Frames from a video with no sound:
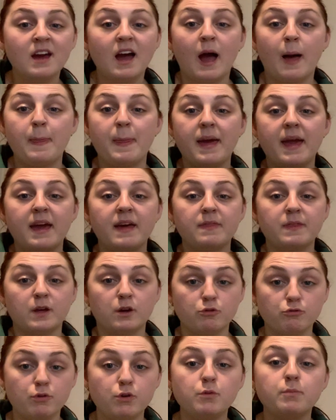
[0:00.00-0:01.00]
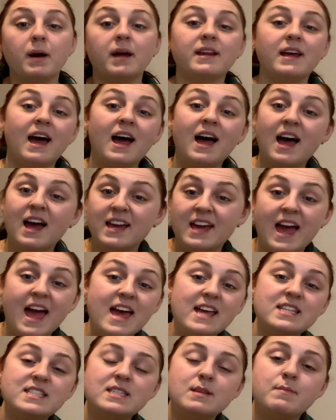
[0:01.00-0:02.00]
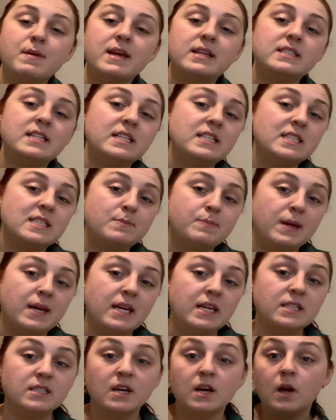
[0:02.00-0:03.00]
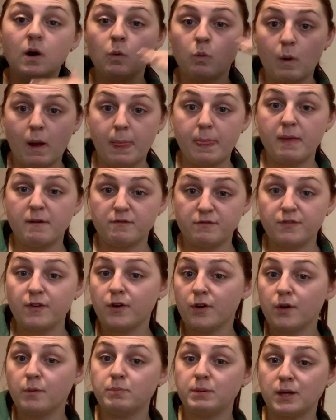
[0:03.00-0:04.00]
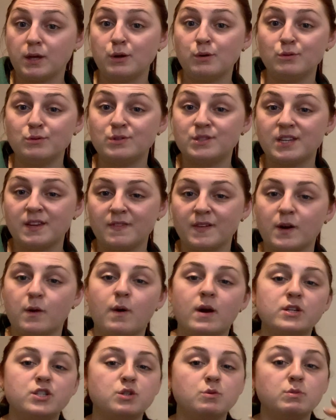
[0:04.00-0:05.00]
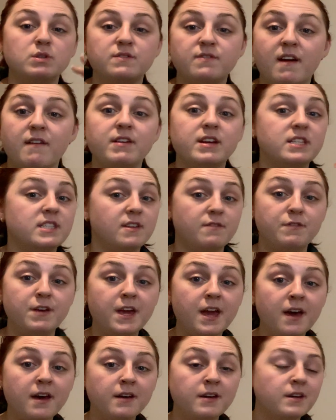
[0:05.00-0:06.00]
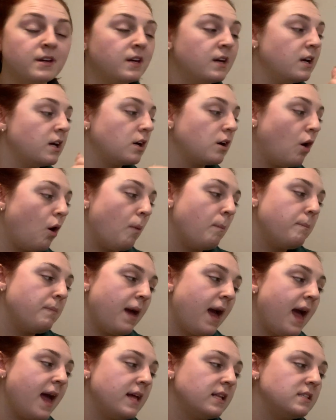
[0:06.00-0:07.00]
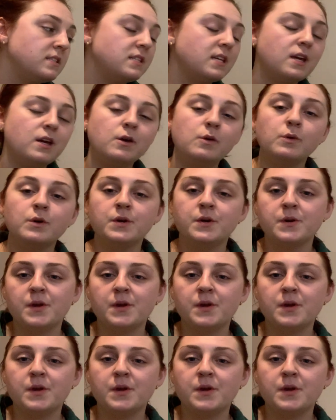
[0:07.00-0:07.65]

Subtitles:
and the group had a higher estimated speed when the verb used in the question was very severe, compared to